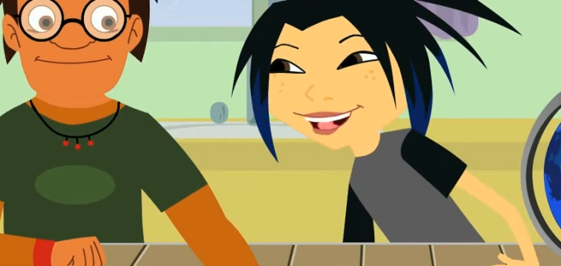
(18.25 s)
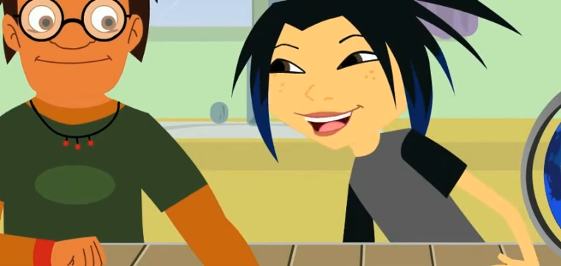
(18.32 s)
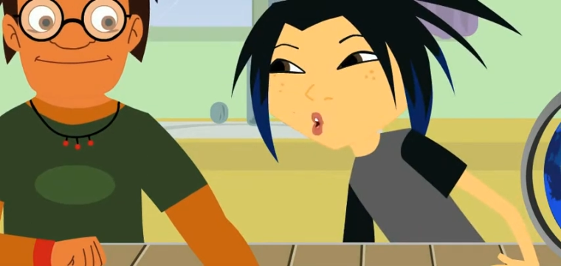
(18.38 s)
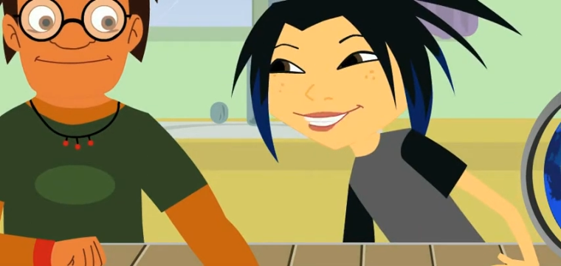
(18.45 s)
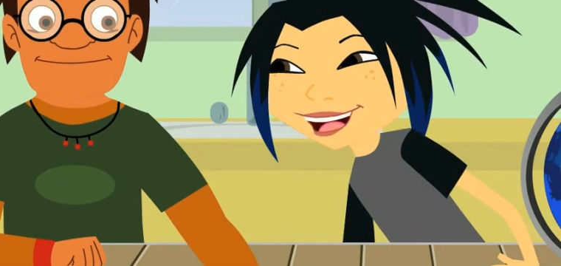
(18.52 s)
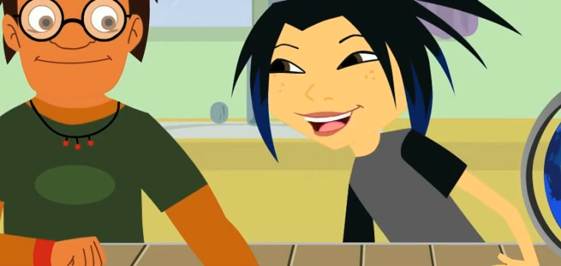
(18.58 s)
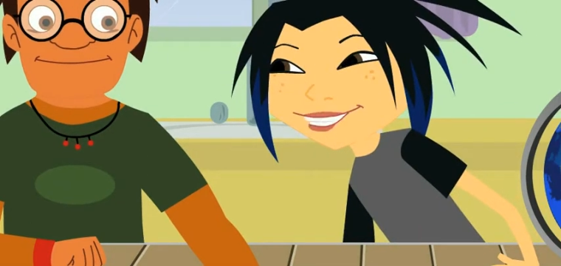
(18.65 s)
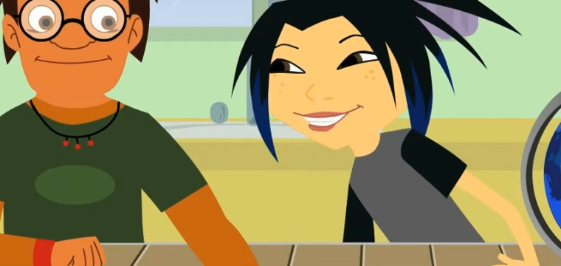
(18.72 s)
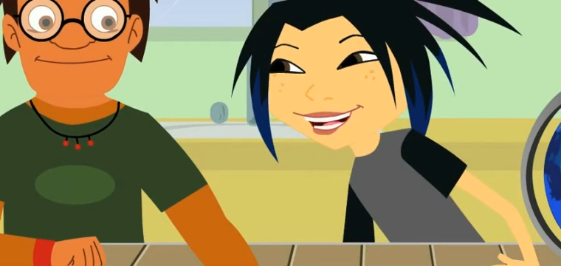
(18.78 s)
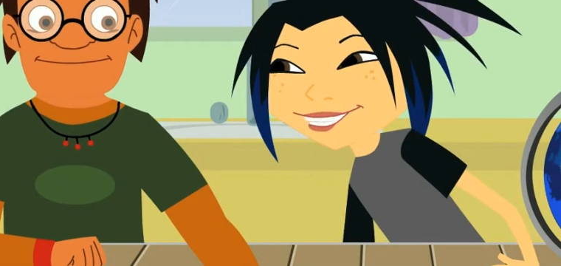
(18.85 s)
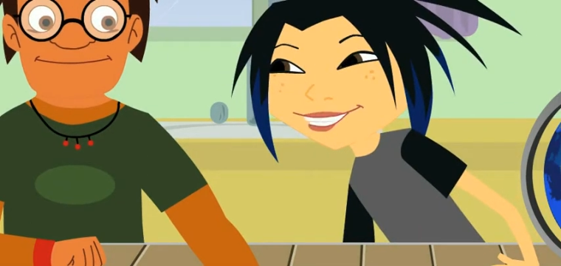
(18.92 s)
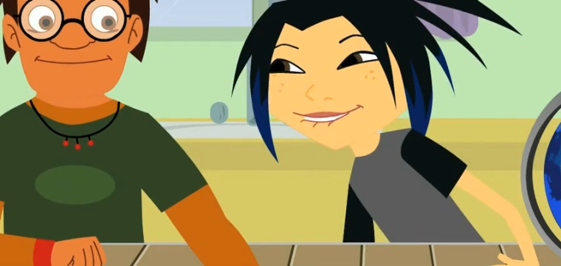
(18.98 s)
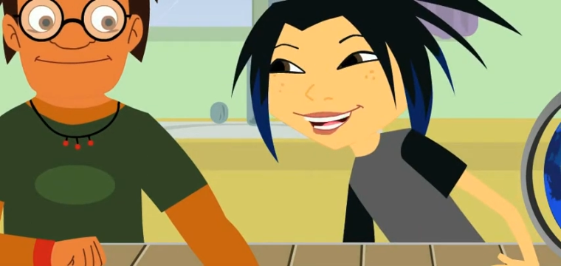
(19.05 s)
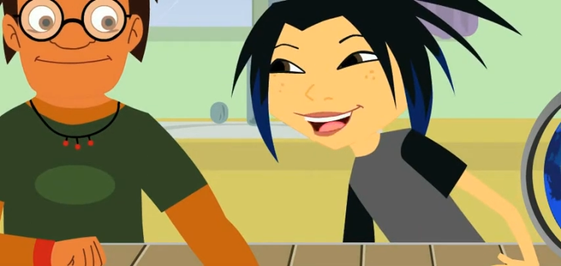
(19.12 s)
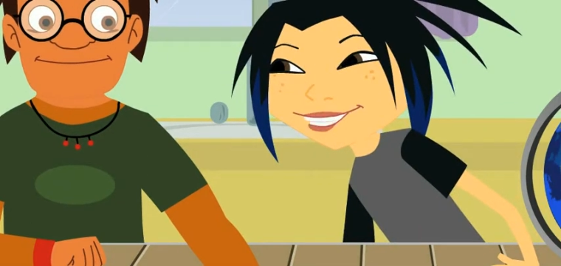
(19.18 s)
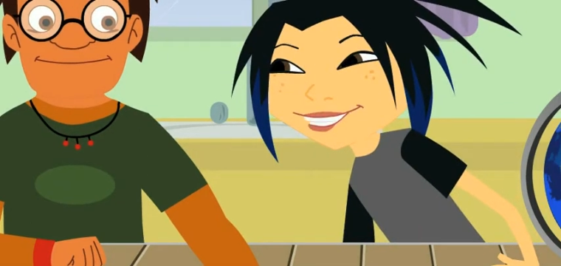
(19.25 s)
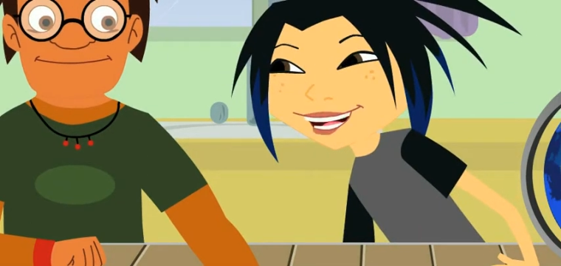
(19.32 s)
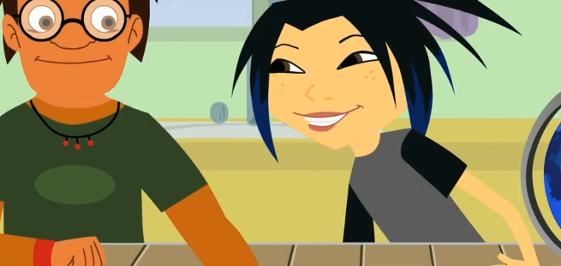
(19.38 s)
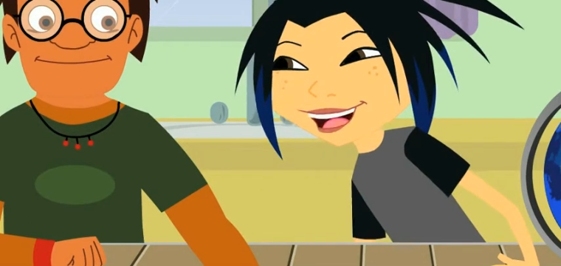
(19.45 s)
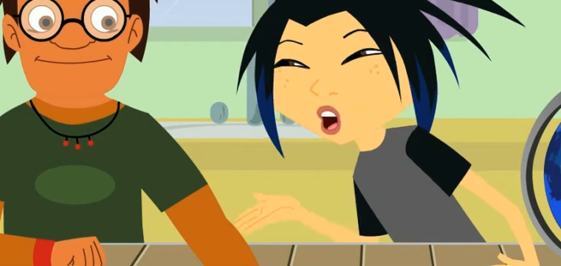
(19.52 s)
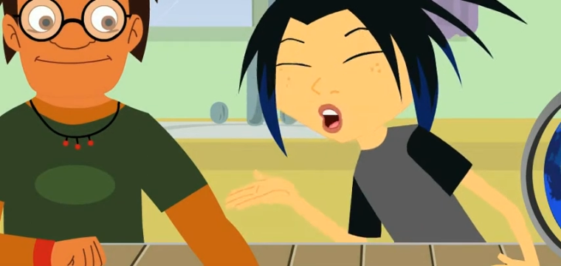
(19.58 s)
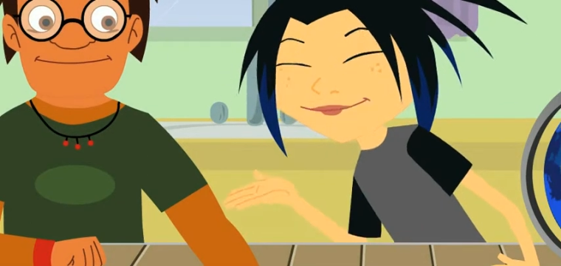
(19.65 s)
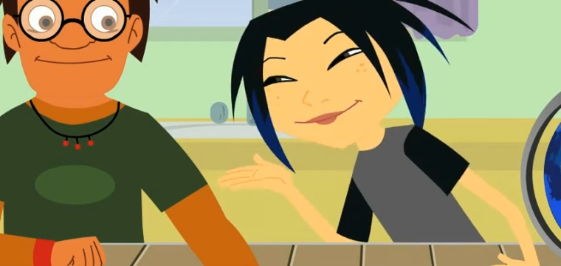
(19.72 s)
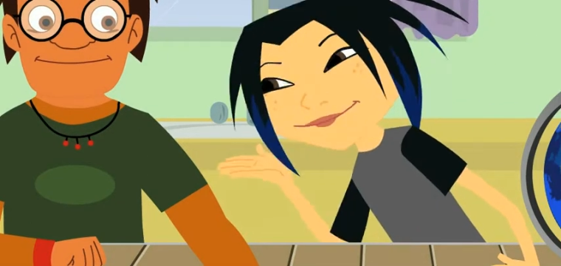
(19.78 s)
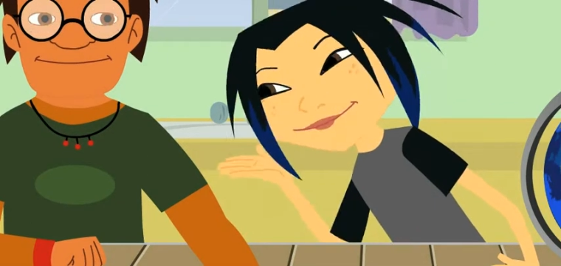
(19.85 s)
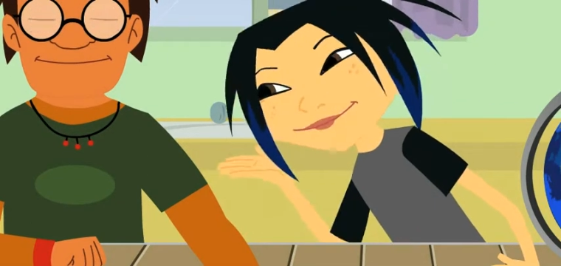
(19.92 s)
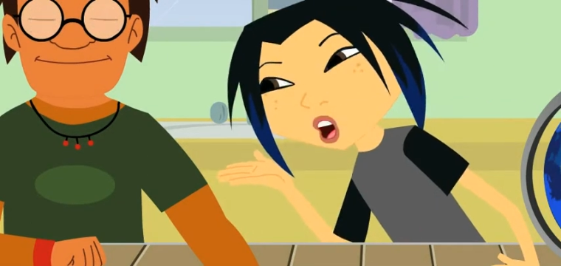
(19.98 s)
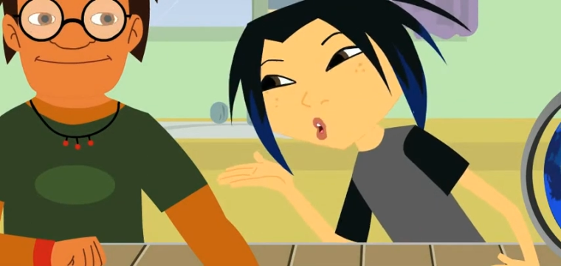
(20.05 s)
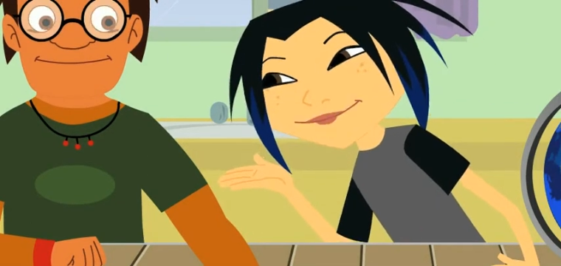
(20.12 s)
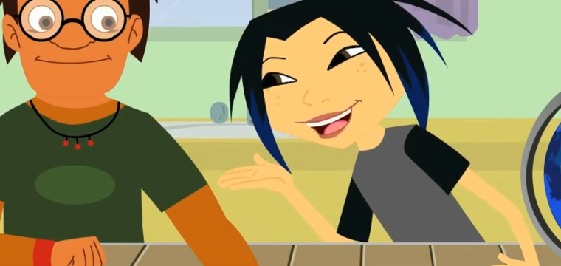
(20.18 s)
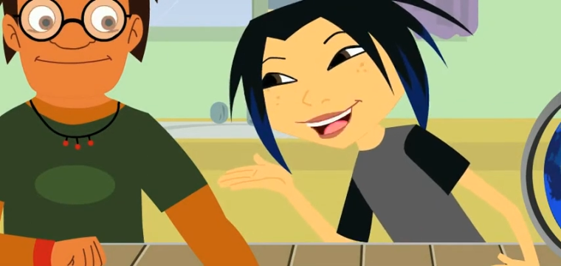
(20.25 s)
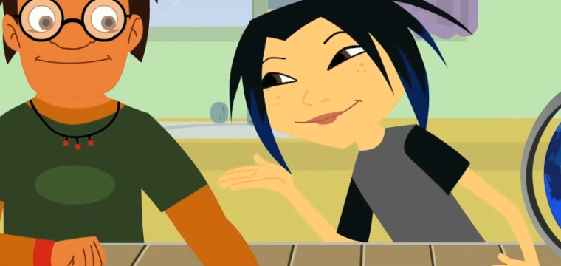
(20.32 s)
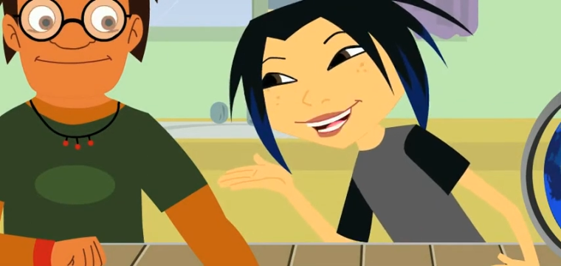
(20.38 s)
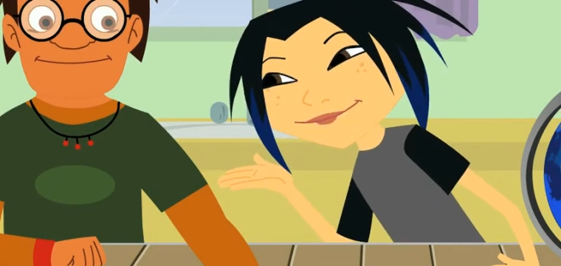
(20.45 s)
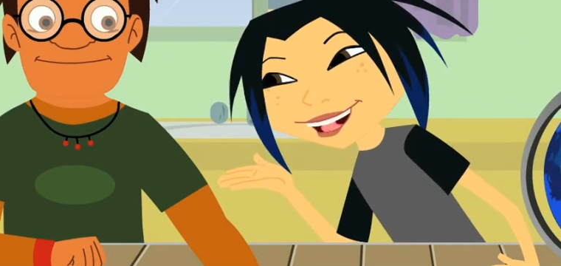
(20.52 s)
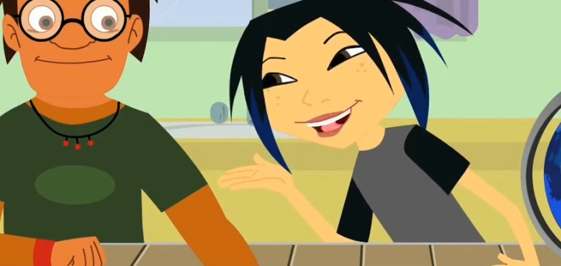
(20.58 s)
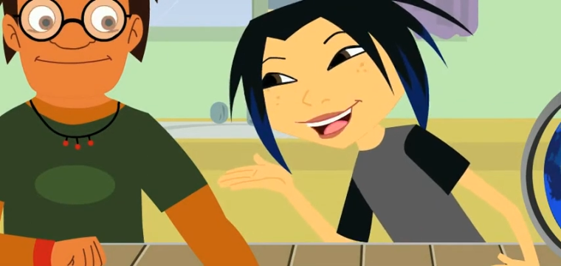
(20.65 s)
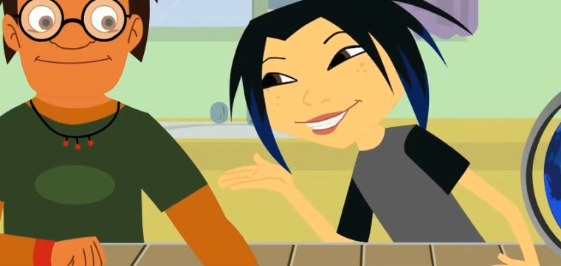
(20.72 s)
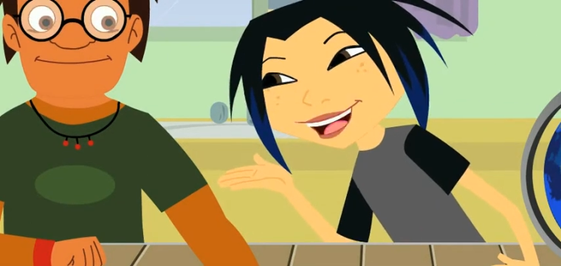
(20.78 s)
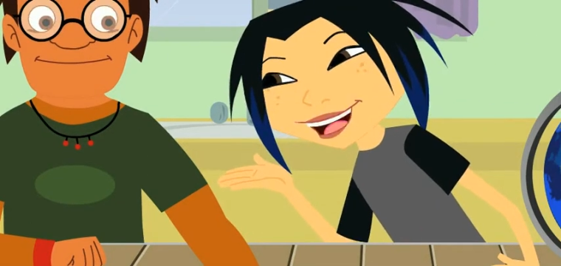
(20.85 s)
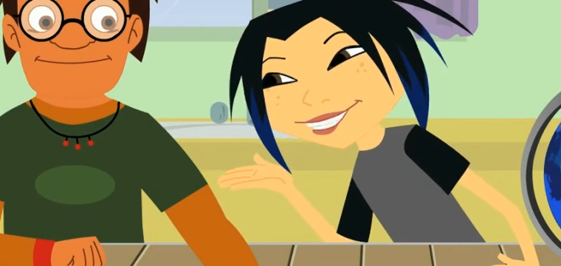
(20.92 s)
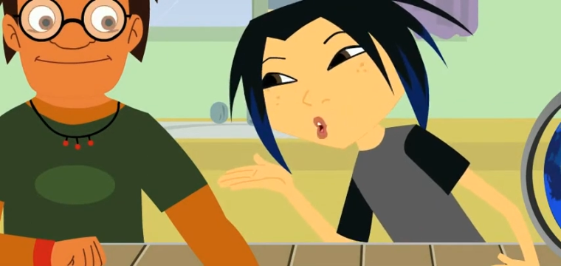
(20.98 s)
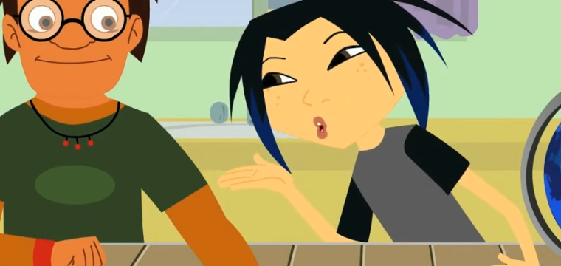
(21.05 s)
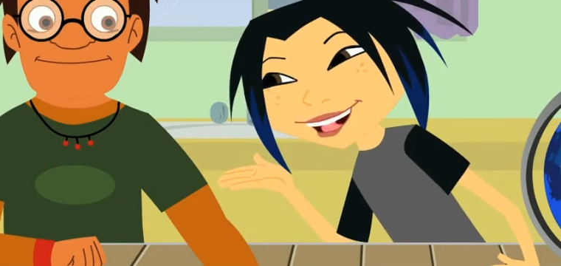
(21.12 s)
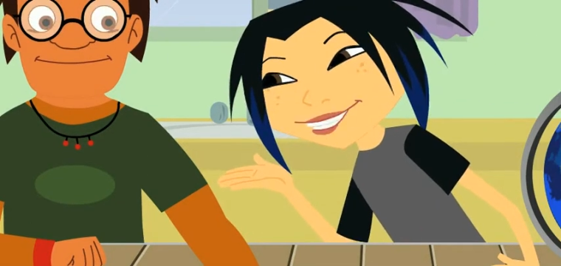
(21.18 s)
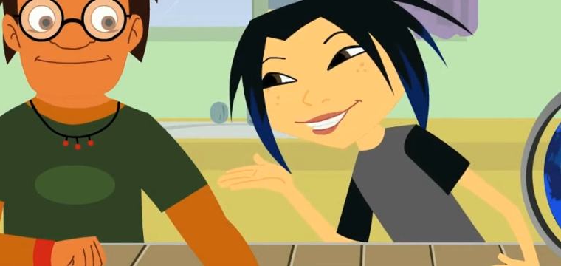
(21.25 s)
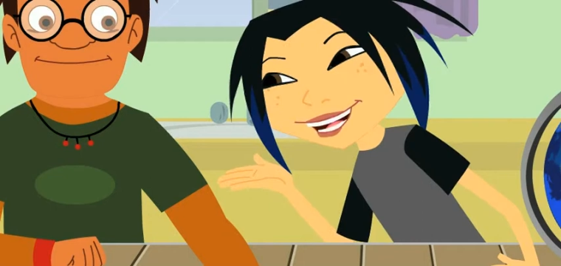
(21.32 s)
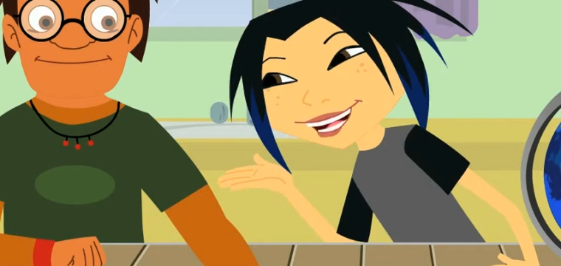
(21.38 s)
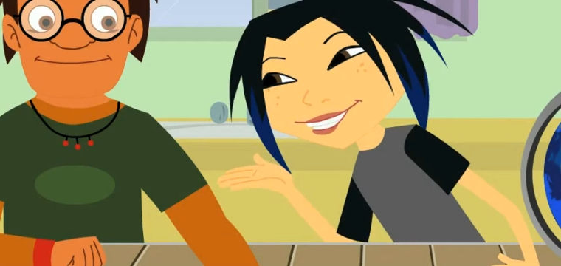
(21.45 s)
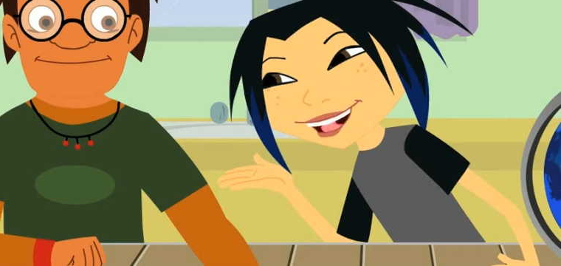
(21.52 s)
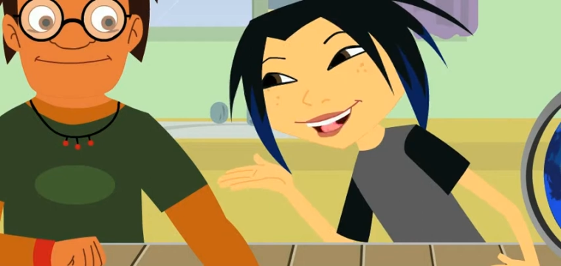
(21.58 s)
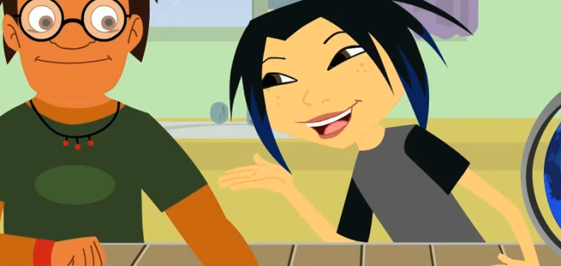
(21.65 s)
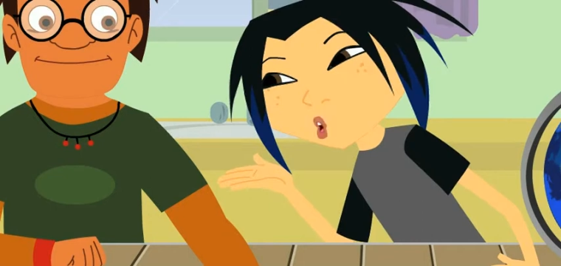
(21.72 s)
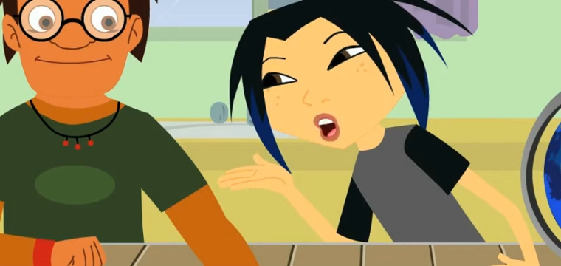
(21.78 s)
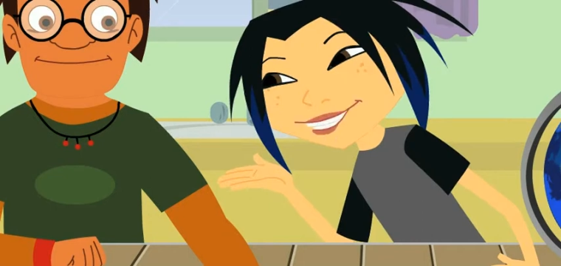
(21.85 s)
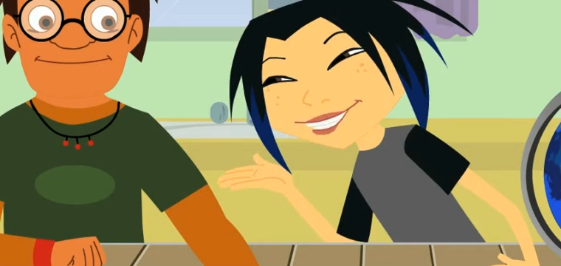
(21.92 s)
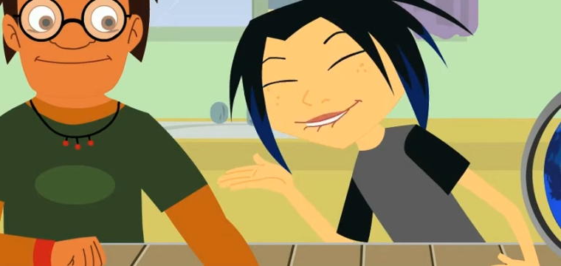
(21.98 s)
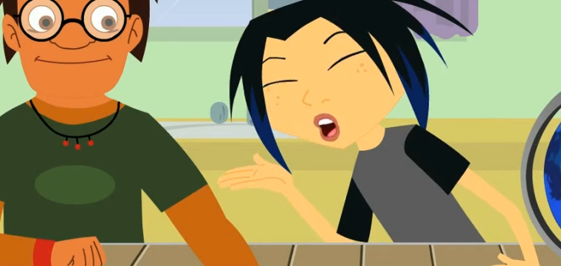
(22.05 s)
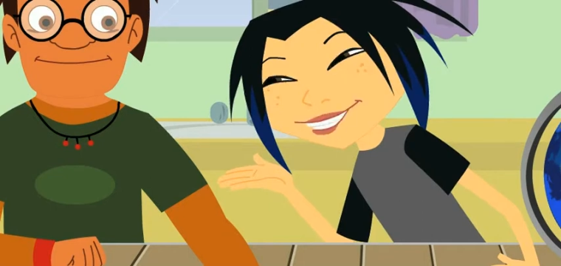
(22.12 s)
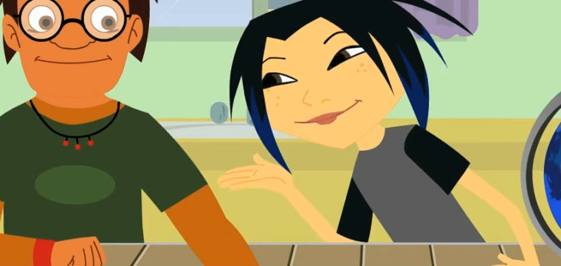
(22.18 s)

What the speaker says: (no speaker visible)